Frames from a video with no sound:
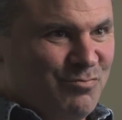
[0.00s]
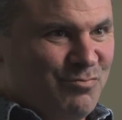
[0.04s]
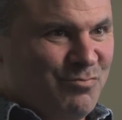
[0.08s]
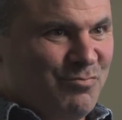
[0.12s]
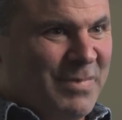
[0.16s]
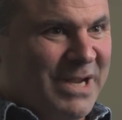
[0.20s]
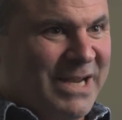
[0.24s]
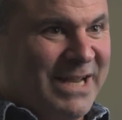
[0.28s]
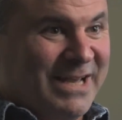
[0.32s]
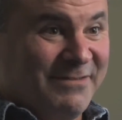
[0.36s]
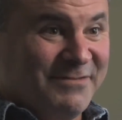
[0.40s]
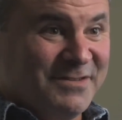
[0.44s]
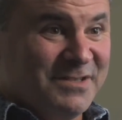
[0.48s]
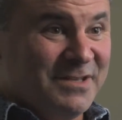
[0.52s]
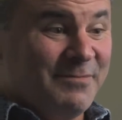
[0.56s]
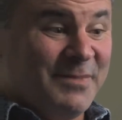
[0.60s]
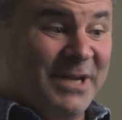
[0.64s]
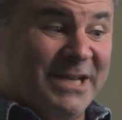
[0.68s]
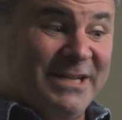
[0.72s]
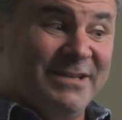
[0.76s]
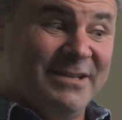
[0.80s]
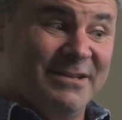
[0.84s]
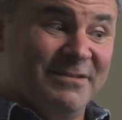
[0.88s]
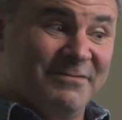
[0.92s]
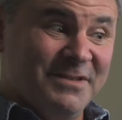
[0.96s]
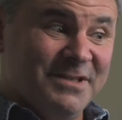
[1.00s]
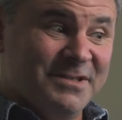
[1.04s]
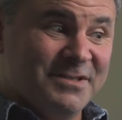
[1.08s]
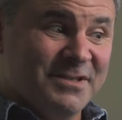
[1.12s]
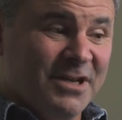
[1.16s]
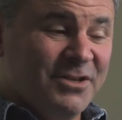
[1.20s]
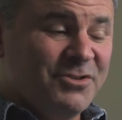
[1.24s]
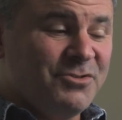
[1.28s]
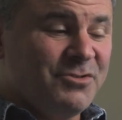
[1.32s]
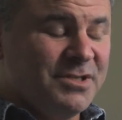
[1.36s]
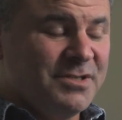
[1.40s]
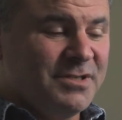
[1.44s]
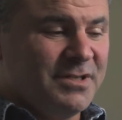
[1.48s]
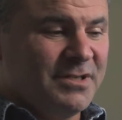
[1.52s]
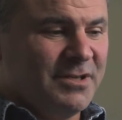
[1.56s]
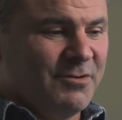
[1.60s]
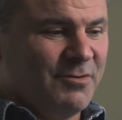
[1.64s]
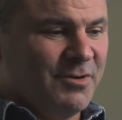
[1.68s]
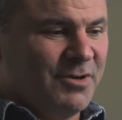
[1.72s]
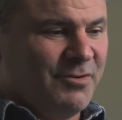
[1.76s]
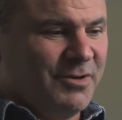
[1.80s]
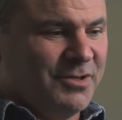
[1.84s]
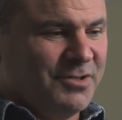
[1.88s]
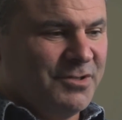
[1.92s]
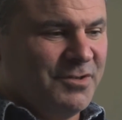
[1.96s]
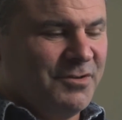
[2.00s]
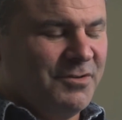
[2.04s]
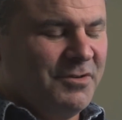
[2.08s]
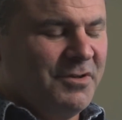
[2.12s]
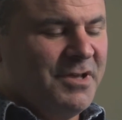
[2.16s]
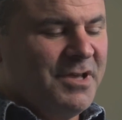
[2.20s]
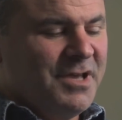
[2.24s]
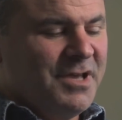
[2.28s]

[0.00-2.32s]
might have some idea of these countries that they were going to.